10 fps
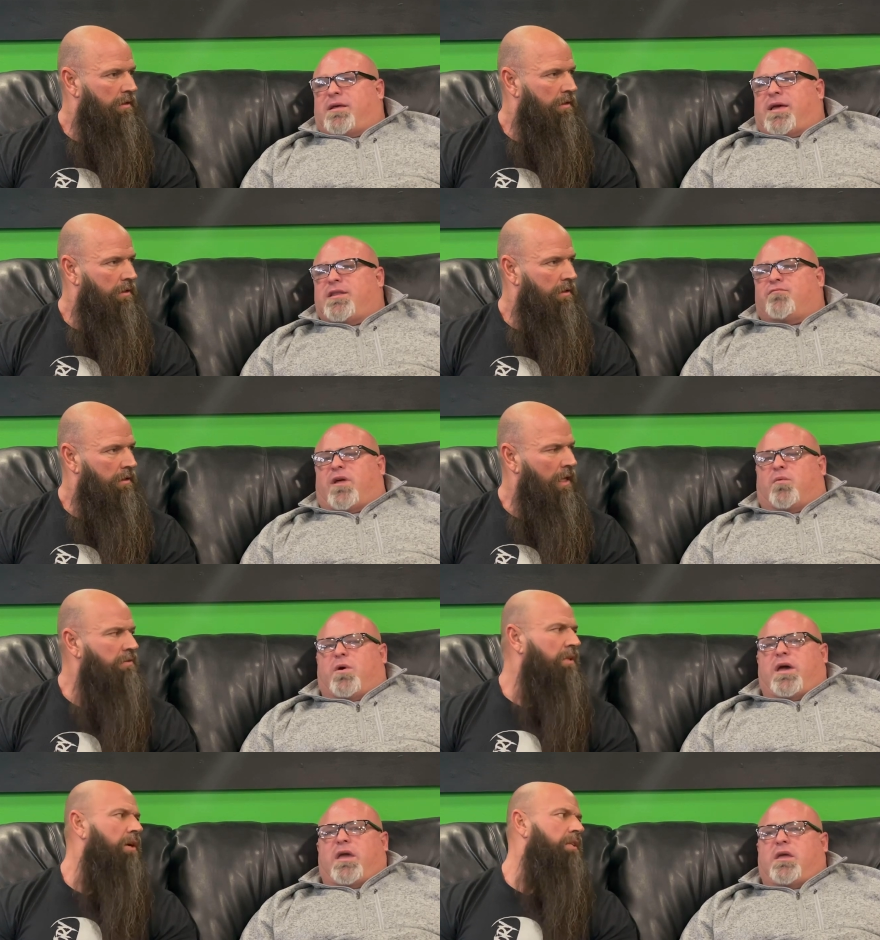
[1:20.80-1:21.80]
Speaker 1: I didn't run away.
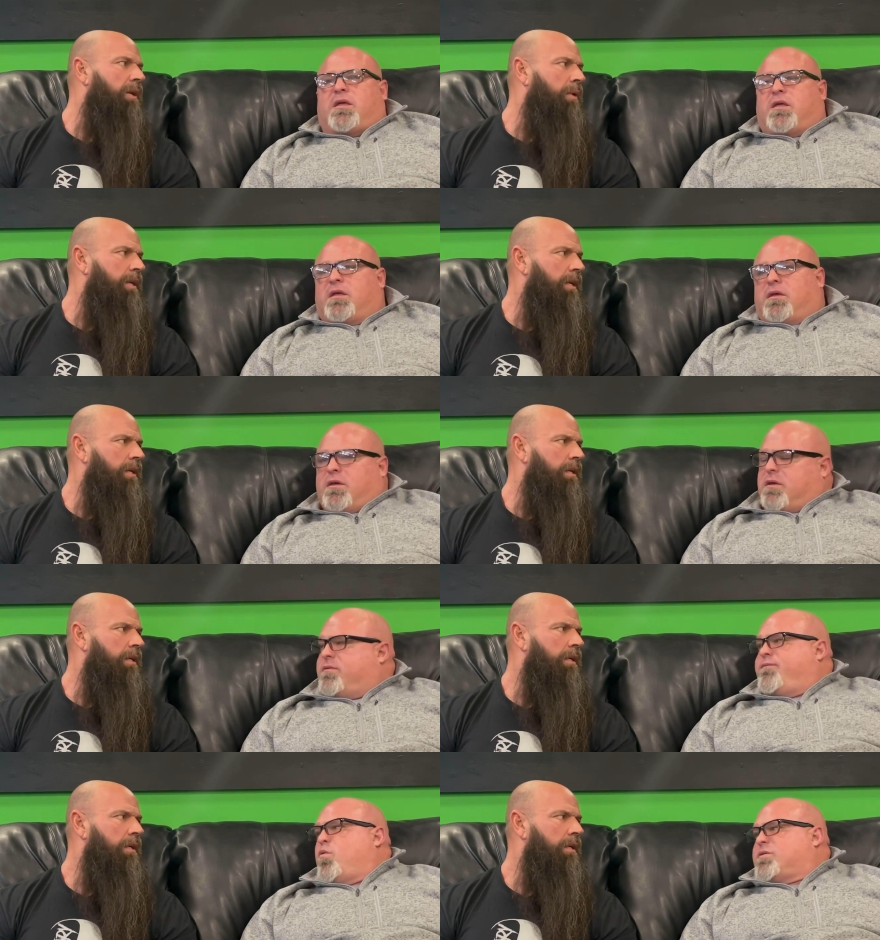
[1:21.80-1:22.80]
That was 13, wasn't it? Uh,
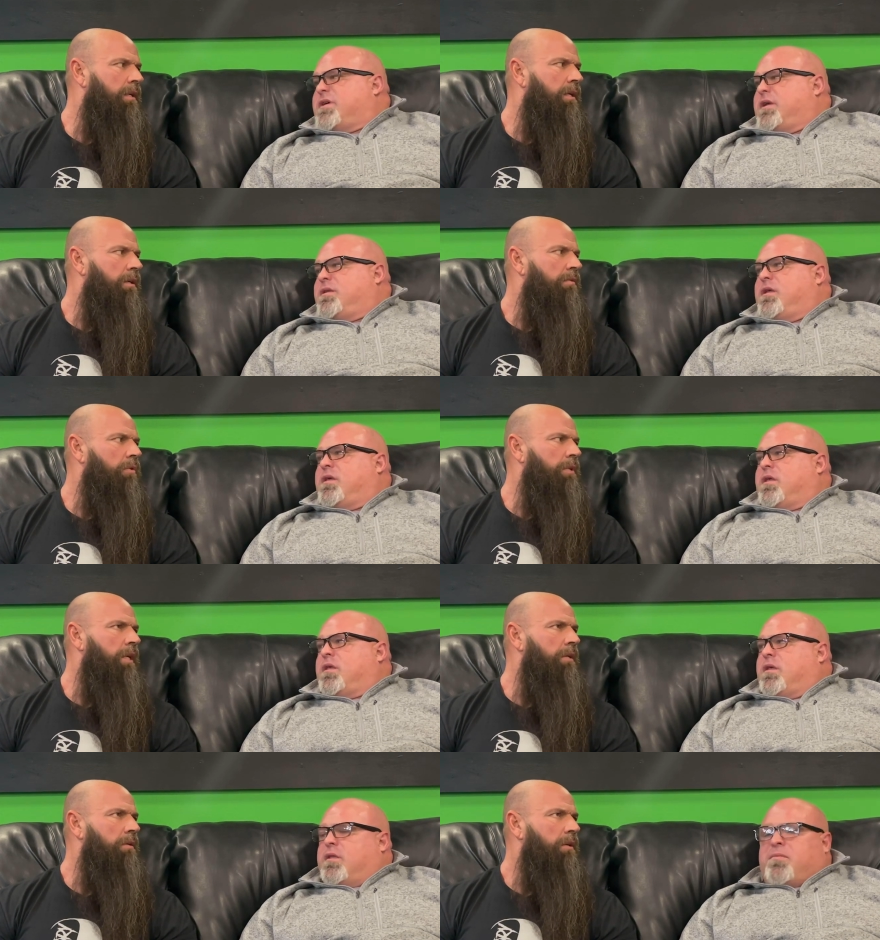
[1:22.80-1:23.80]
14.
Speaker 2: 14.
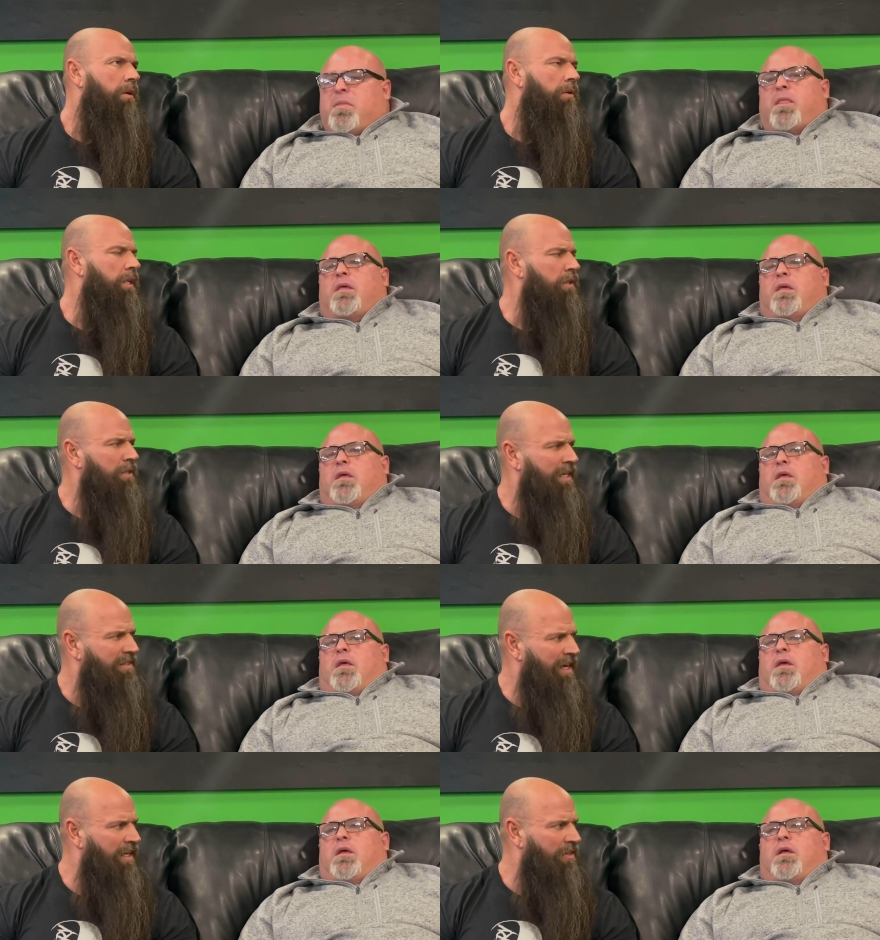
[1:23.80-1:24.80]
Well, didn't you take
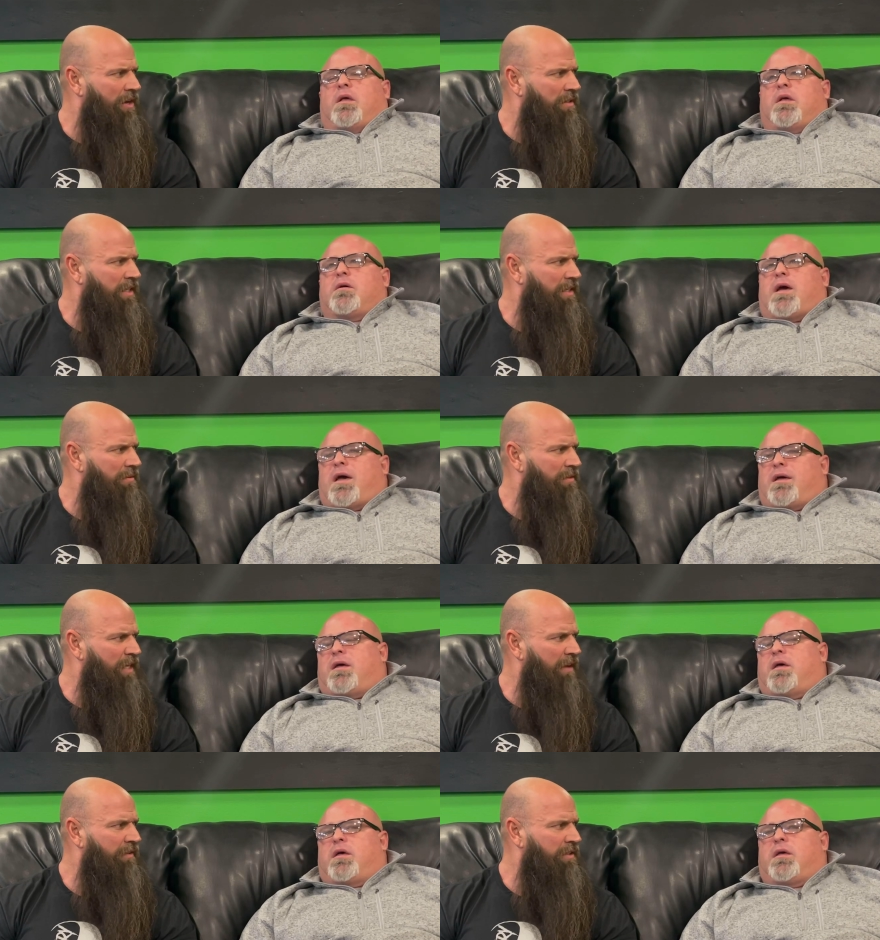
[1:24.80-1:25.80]
second 13 to I,
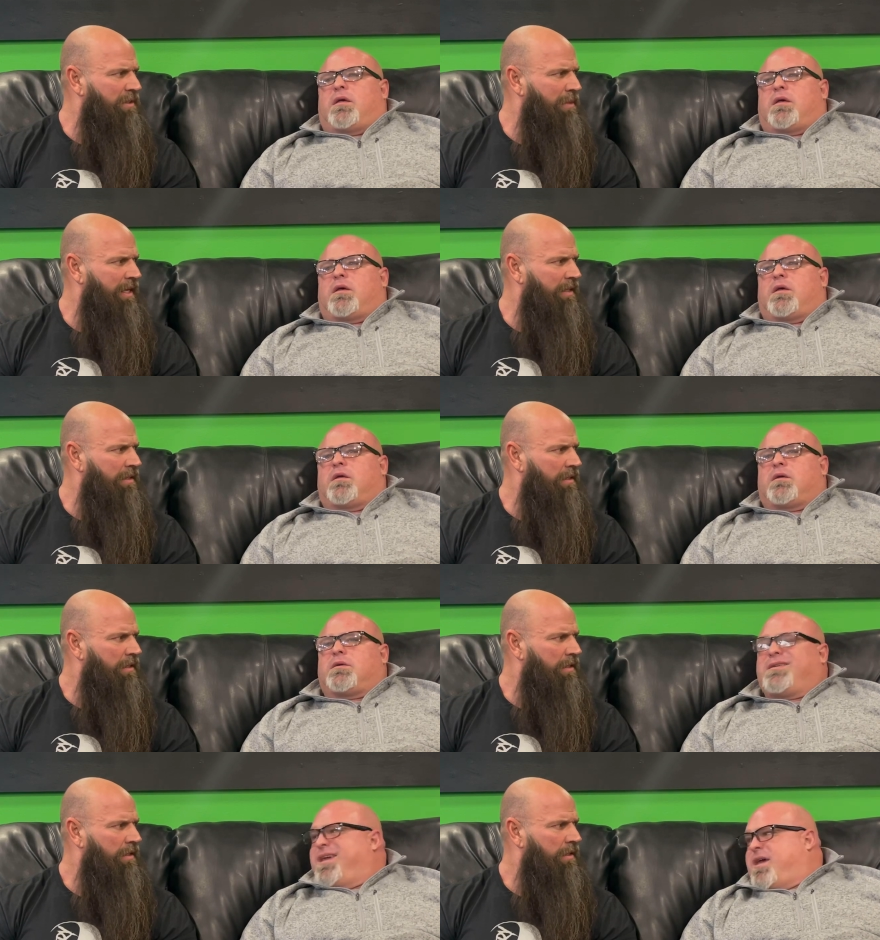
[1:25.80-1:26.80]
Chaffee
Speaker 1: or somebody?
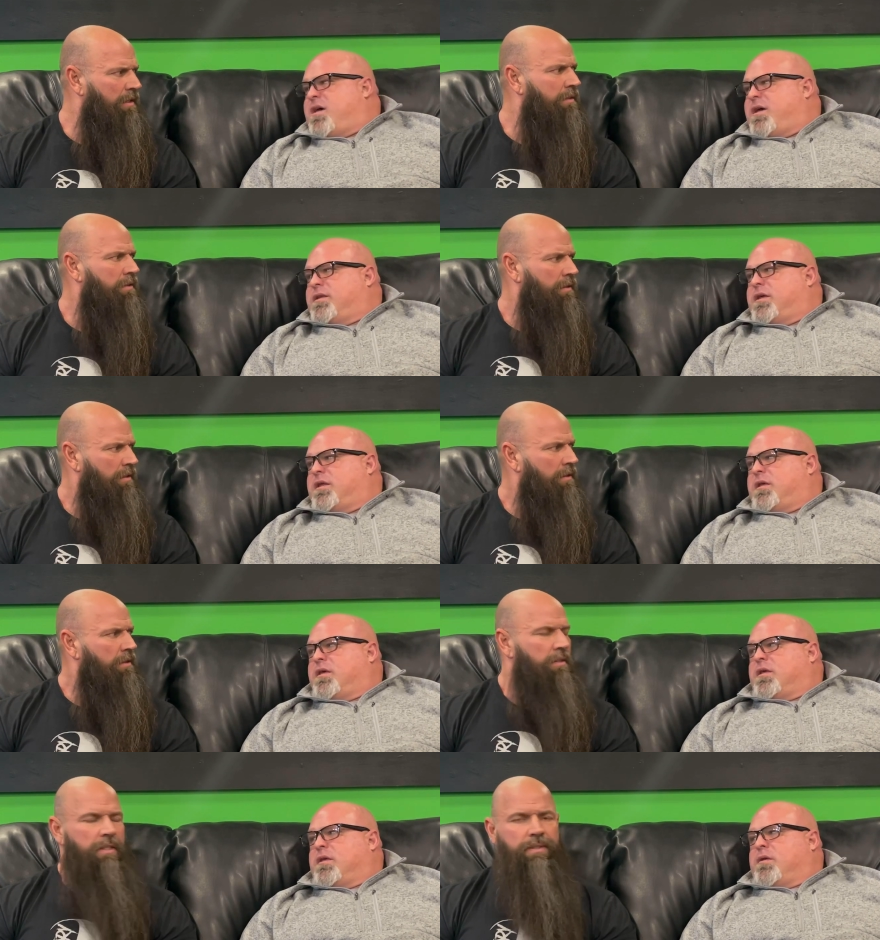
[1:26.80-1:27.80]
Yeah, I did.
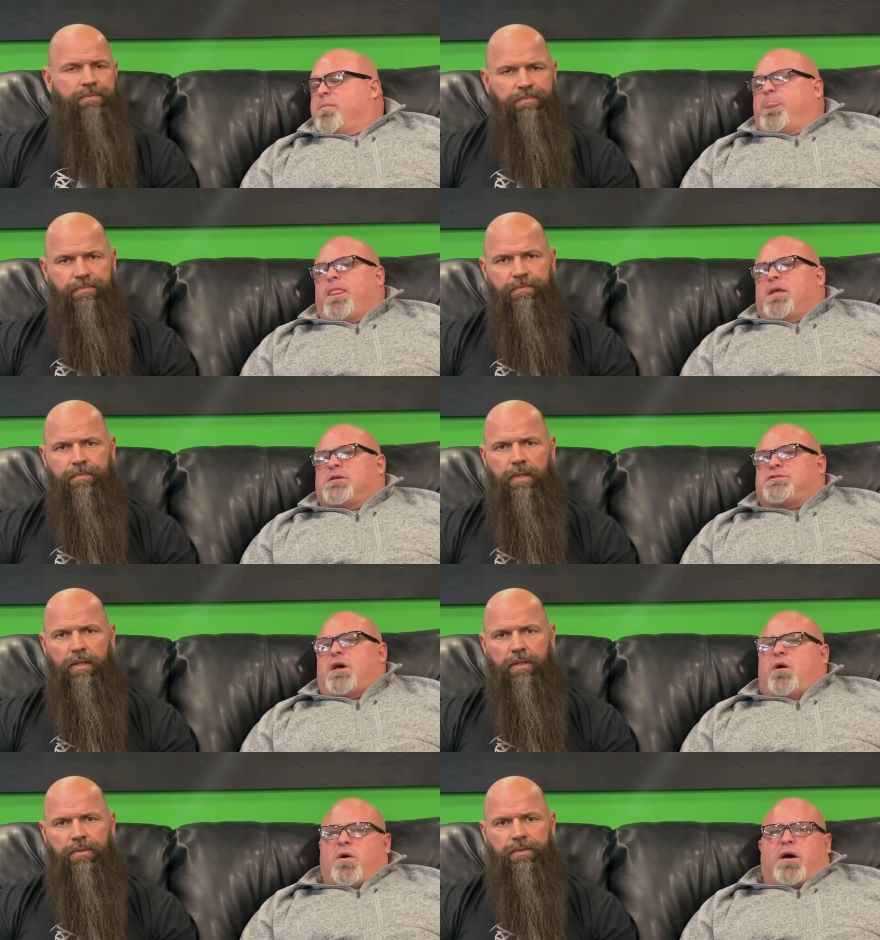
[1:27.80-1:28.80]
Yeah.
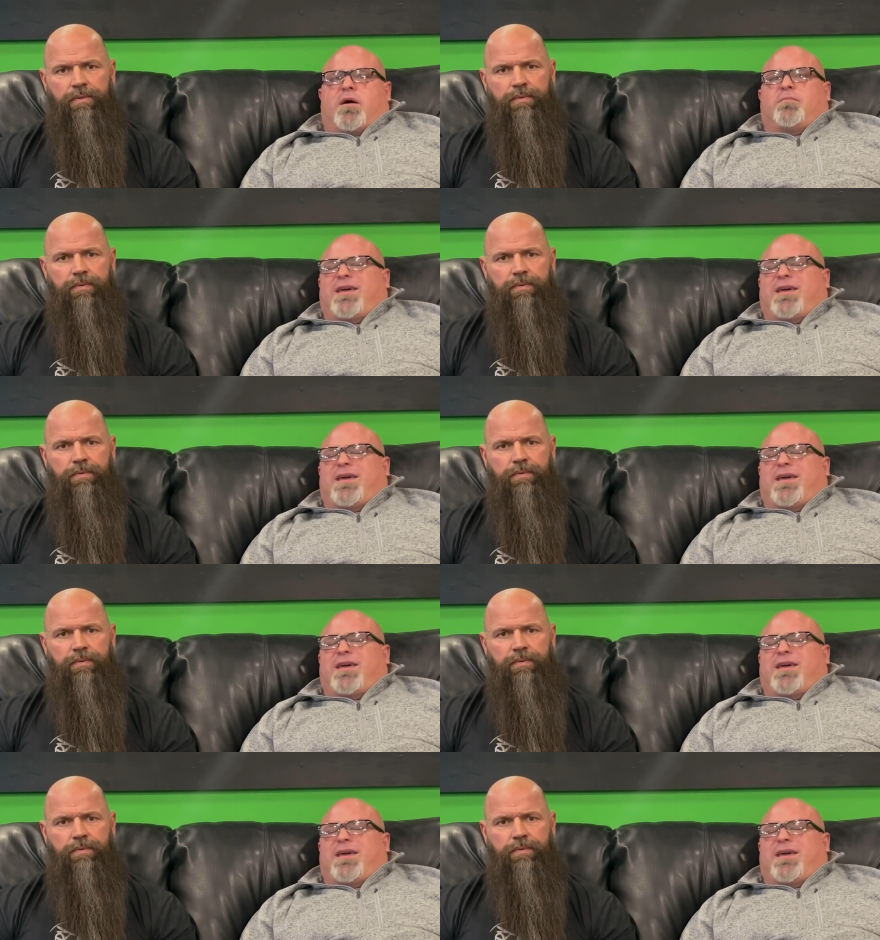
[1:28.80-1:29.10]
So, um, and